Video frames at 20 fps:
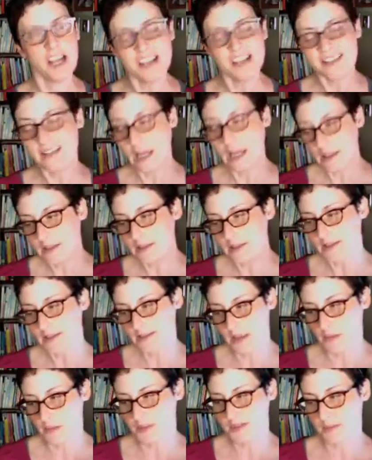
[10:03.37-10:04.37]
exactly the
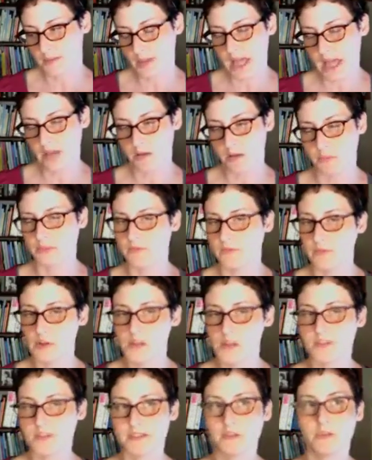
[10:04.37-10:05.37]
same as the pattern, but
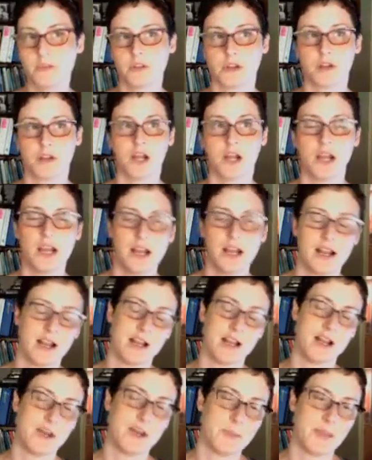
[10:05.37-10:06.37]
very similar.
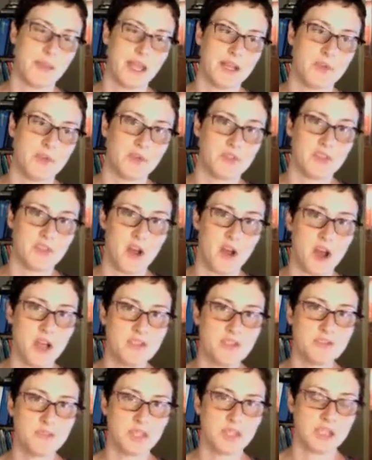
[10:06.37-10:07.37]
And it was
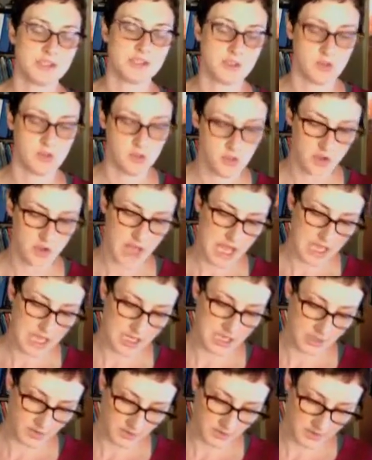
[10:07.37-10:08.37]
awesome to get to look at it
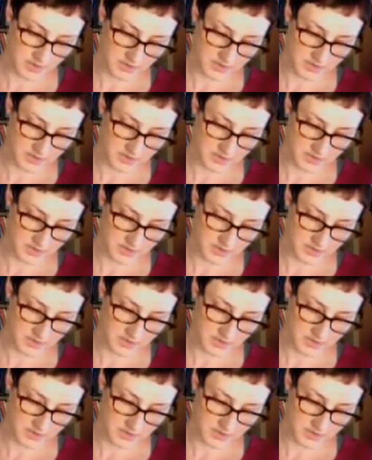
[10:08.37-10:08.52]
and look at the